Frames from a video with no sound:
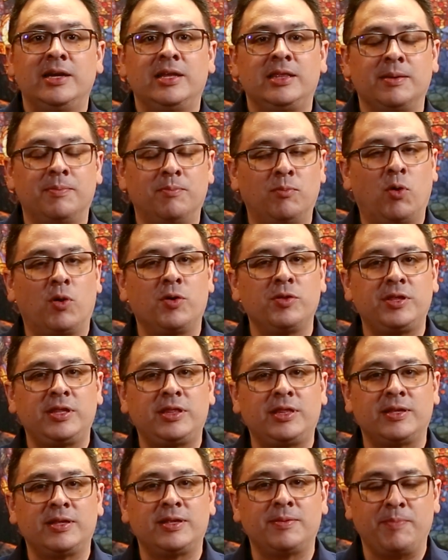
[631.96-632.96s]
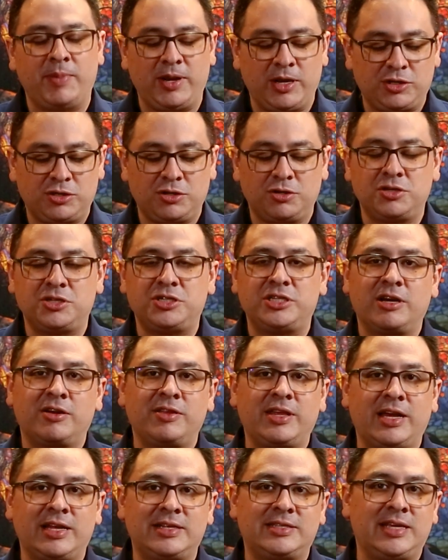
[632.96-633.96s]
the more that the miniatures share
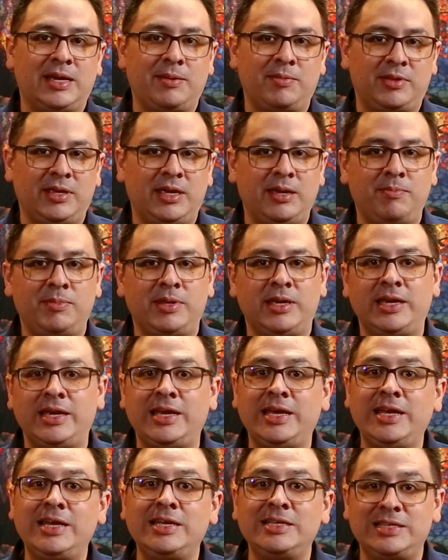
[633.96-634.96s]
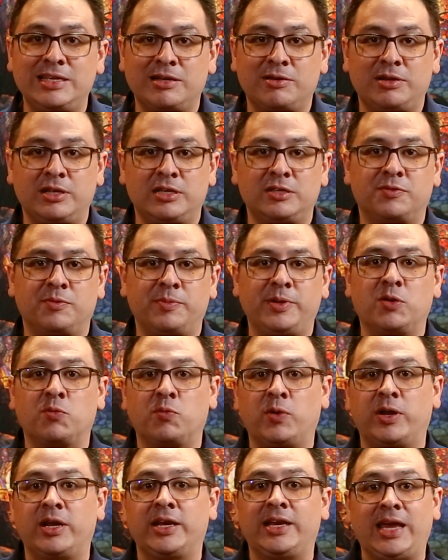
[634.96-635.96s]
that same theme, the easier it is for me to
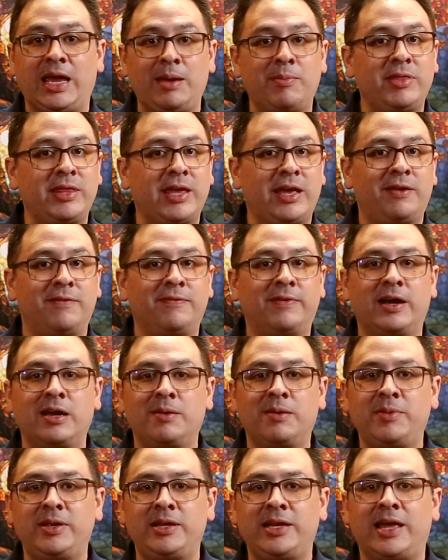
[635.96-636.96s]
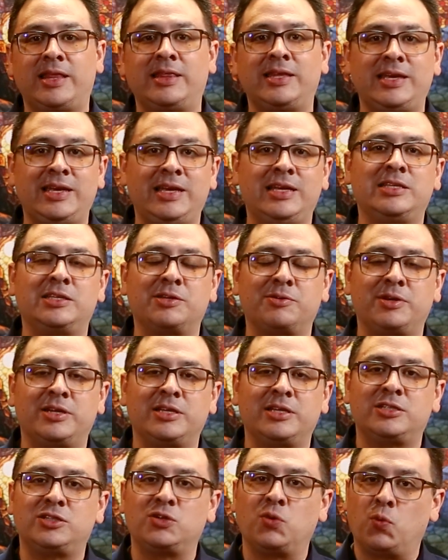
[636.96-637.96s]
run a game in that environment and the easier it
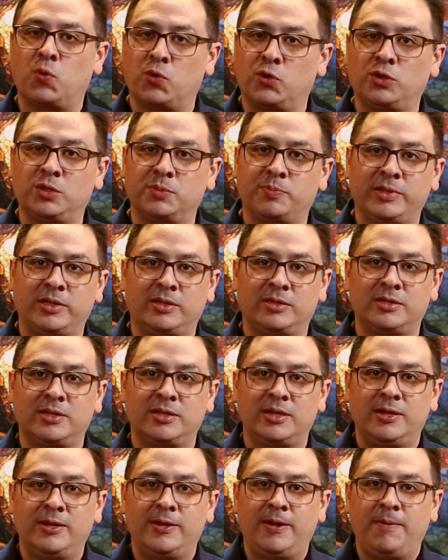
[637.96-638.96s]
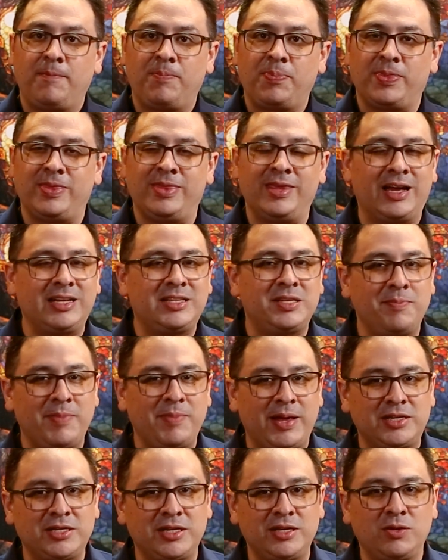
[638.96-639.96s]
is to world build. Not to
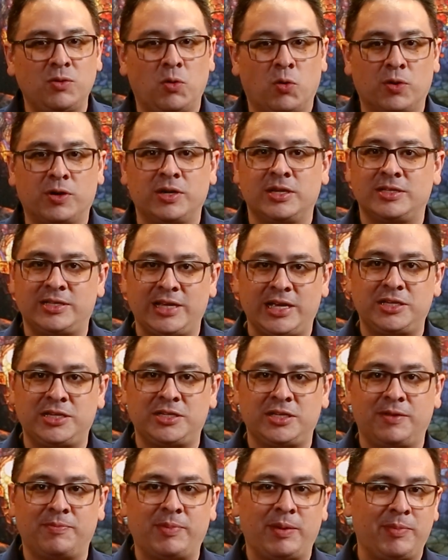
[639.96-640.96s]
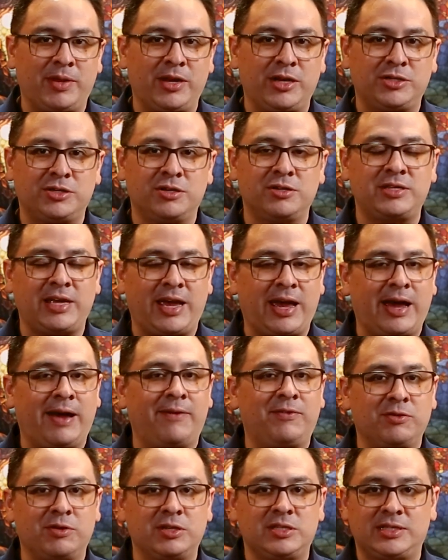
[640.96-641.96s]
mention organization of my miniatures
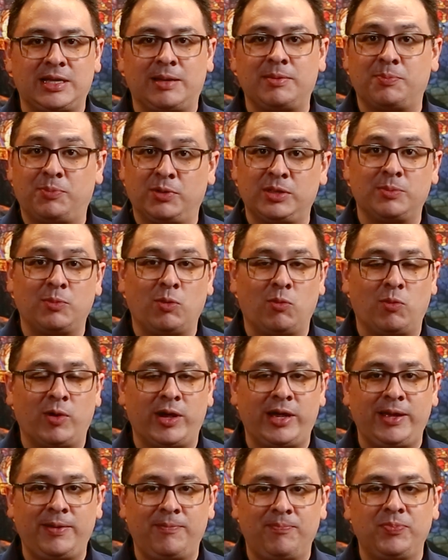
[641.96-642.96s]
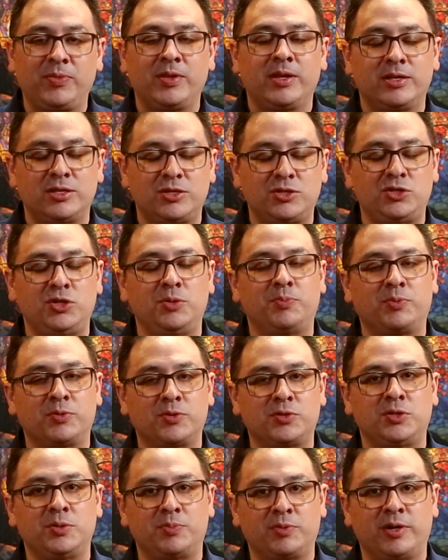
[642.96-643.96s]
after it's time to put them away. Super,
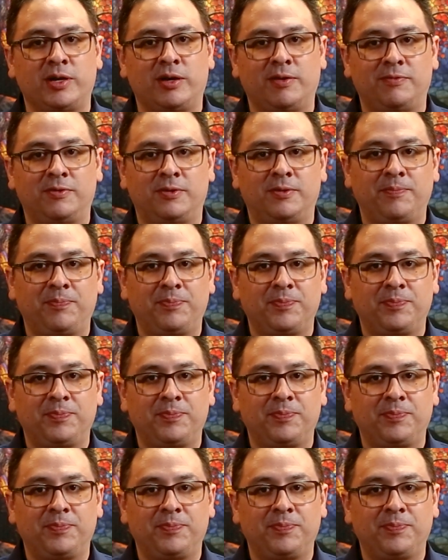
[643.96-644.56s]
super helpful.